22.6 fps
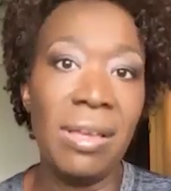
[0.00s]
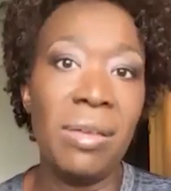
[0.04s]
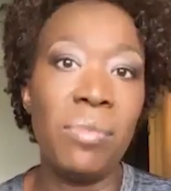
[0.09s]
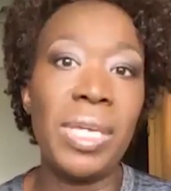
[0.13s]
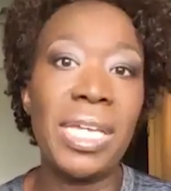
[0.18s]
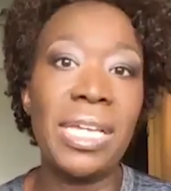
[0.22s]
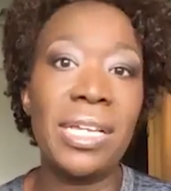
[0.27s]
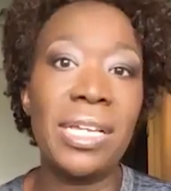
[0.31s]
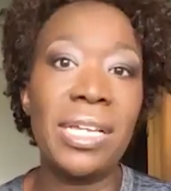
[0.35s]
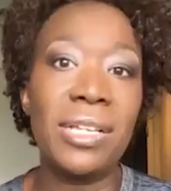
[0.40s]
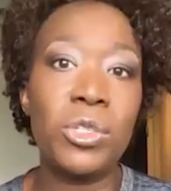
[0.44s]

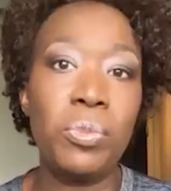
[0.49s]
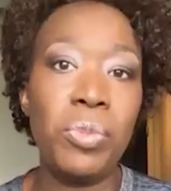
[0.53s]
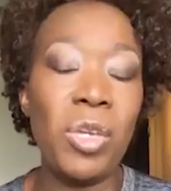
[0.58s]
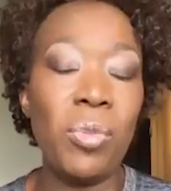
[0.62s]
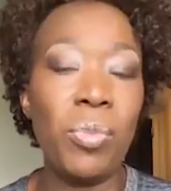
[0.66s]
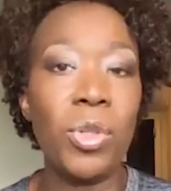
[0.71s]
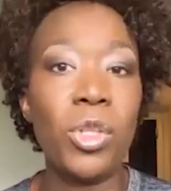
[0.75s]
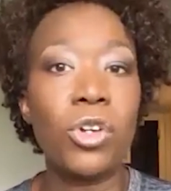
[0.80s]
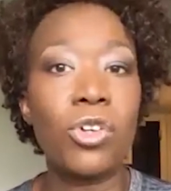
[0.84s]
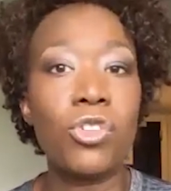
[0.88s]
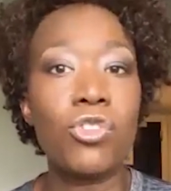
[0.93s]
because
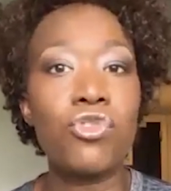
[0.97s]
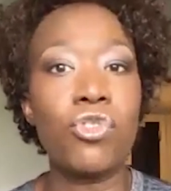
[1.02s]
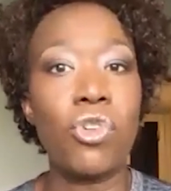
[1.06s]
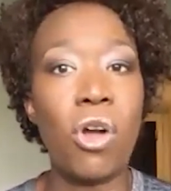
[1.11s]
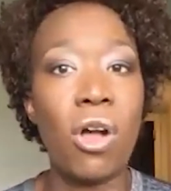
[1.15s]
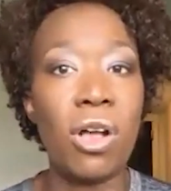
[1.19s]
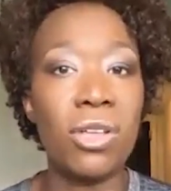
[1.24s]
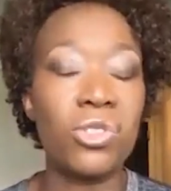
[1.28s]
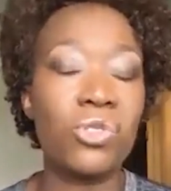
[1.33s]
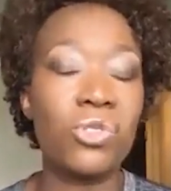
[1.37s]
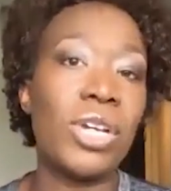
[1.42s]
people
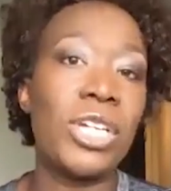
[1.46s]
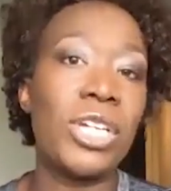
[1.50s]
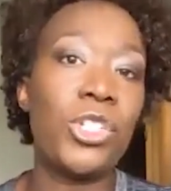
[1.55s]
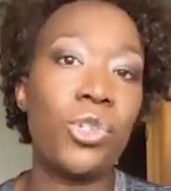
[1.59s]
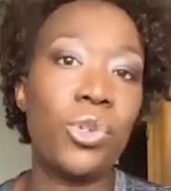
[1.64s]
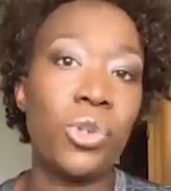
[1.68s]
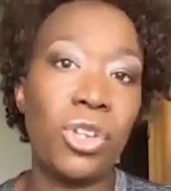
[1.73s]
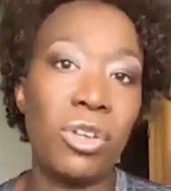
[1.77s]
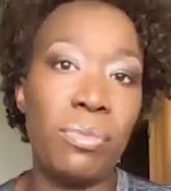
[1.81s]
across racial